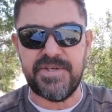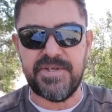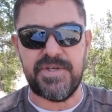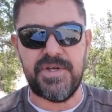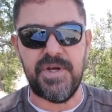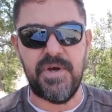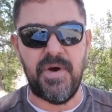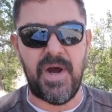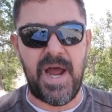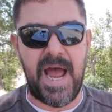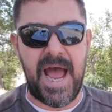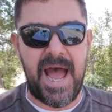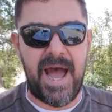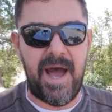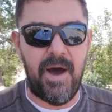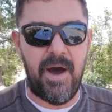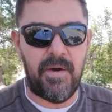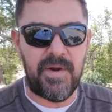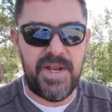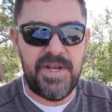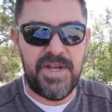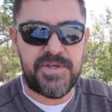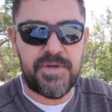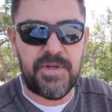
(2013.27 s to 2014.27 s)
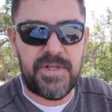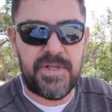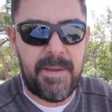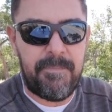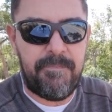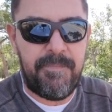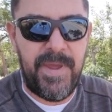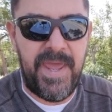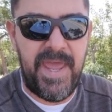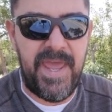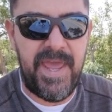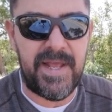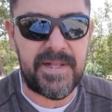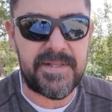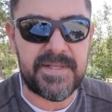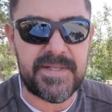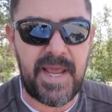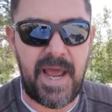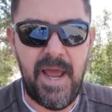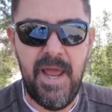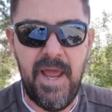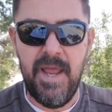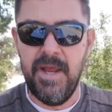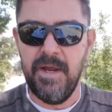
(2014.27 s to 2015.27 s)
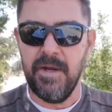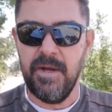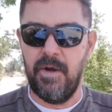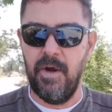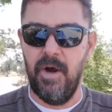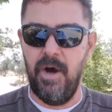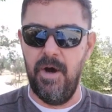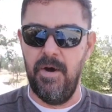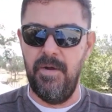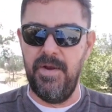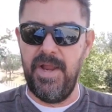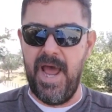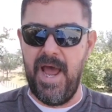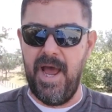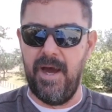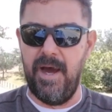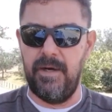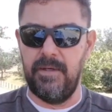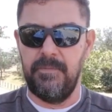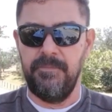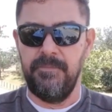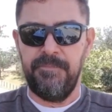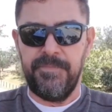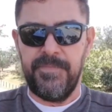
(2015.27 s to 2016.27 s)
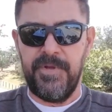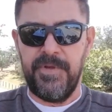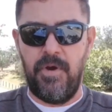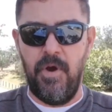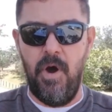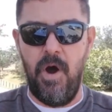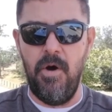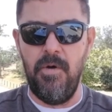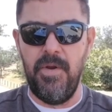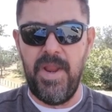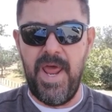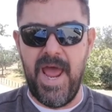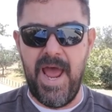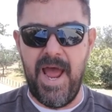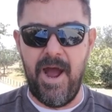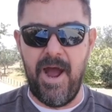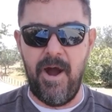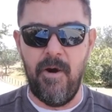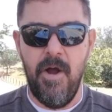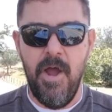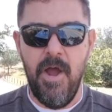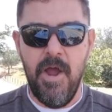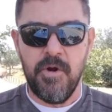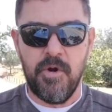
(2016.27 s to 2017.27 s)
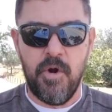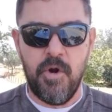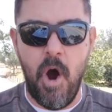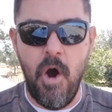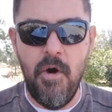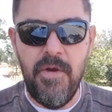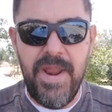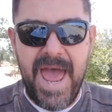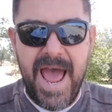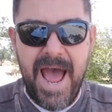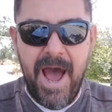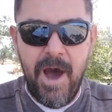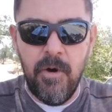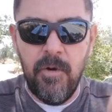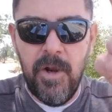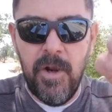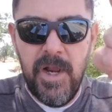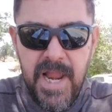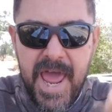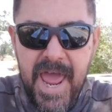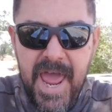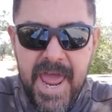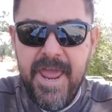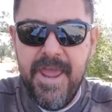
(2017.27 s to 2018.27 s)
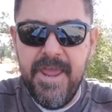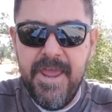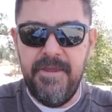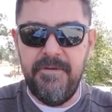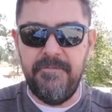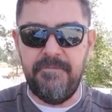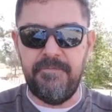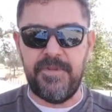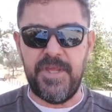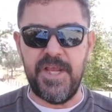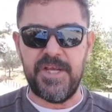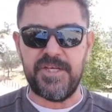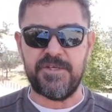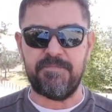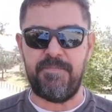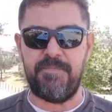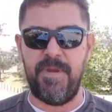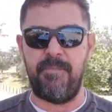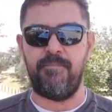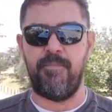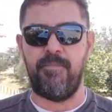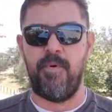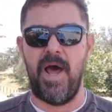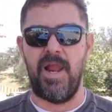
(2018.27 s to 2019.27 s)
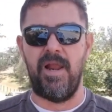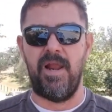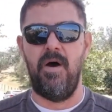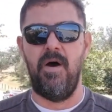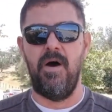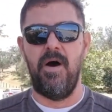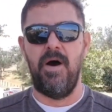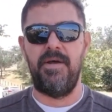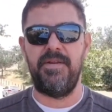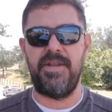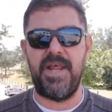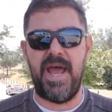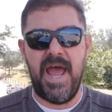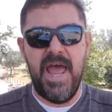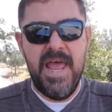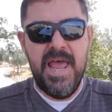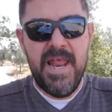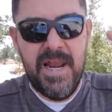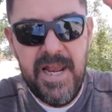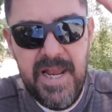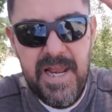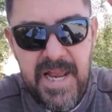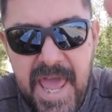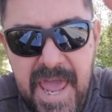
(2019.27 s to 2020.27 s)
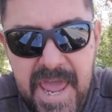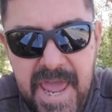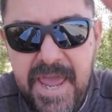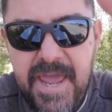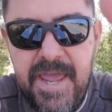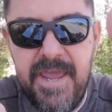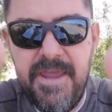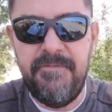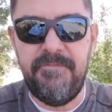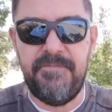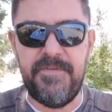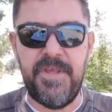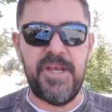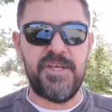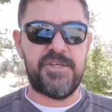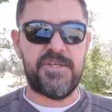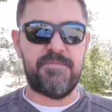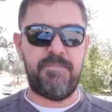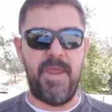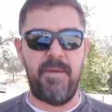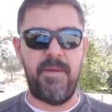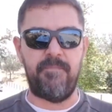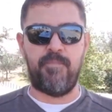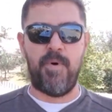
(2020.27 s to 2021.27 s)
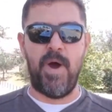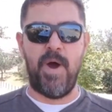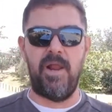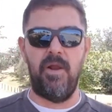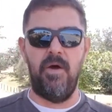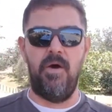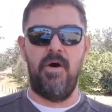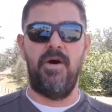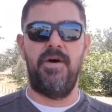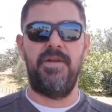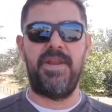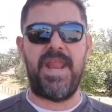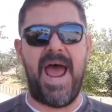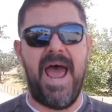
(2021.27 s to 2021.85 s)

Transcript: you out into the pit. Go now. Go now. Go now, leave this people alone. Leave this people alone.